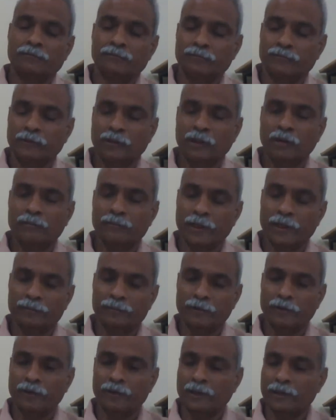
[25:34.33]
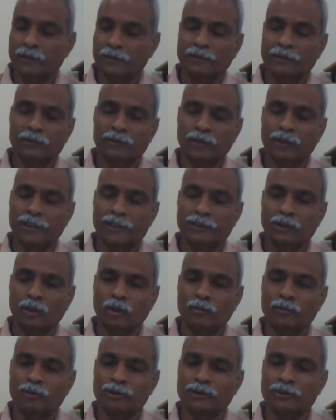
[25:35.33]
come April, and today it's
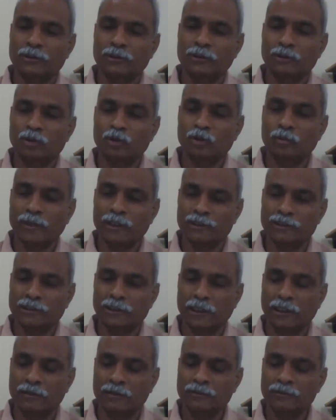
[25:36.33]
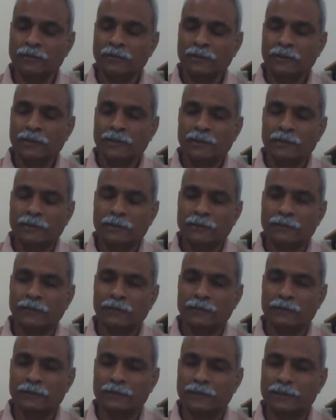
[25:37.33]
almost 2 months now,
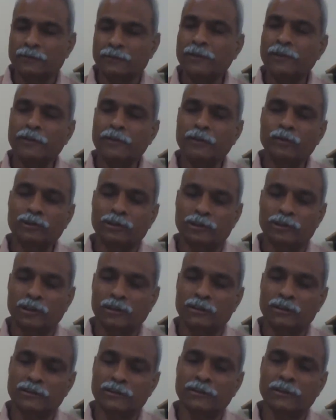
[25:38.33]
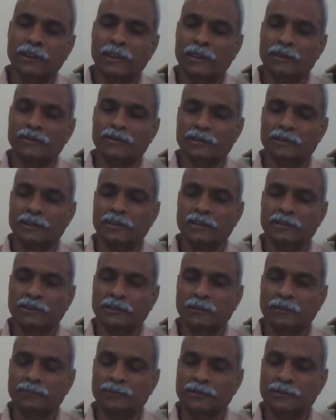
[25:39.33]
there's been a huge surge in the electricity
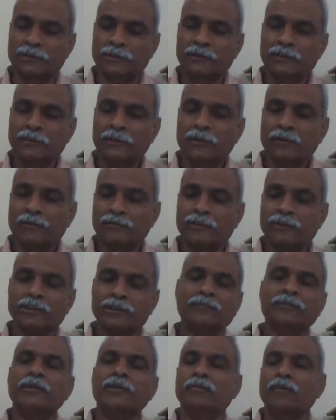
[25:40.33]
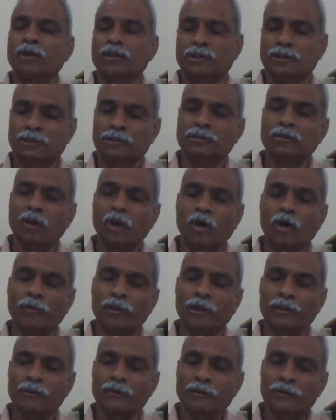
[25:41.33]
consumption vis-a-vis what's
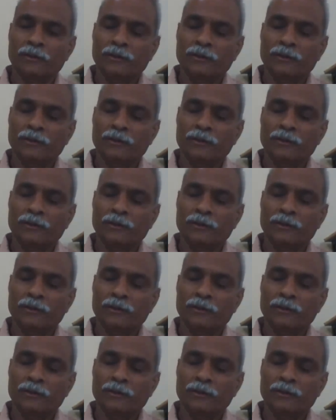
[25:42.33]
normal.